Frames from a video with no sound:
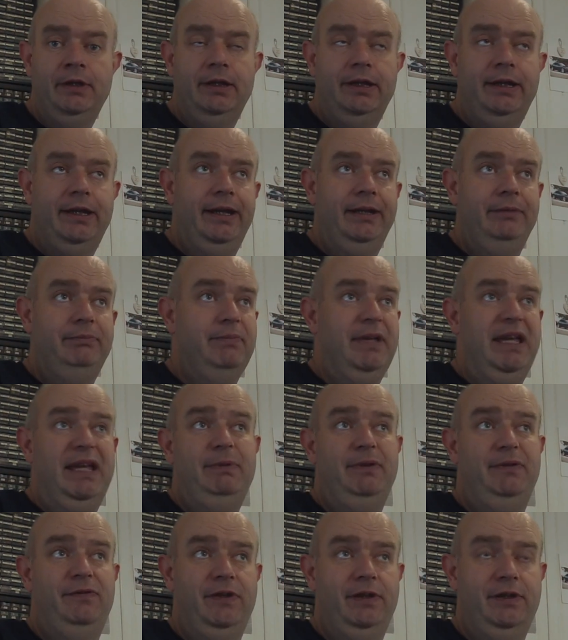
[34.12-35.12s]
Uh, it may
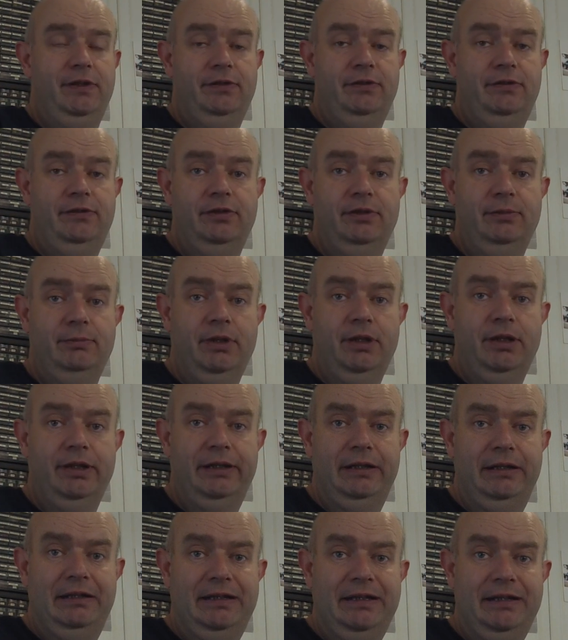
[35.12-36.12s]
be fitted to the
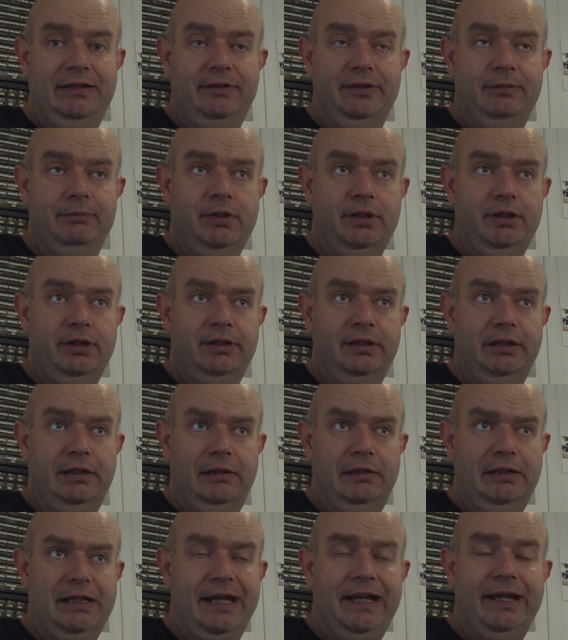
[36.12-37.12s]
model the
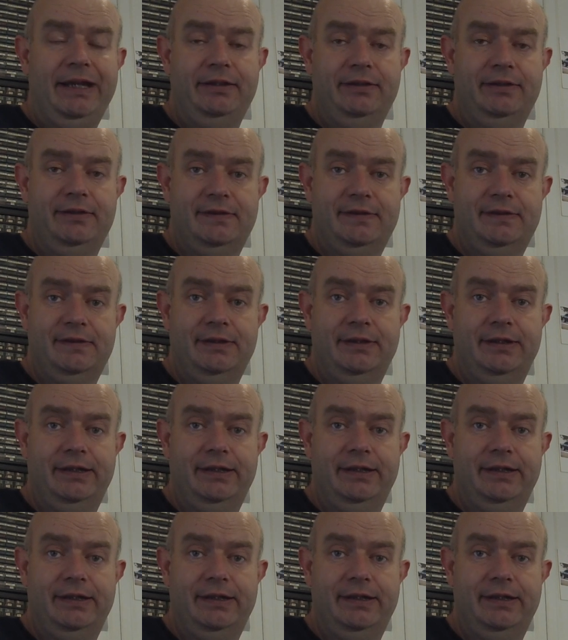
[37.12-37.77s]
Model X.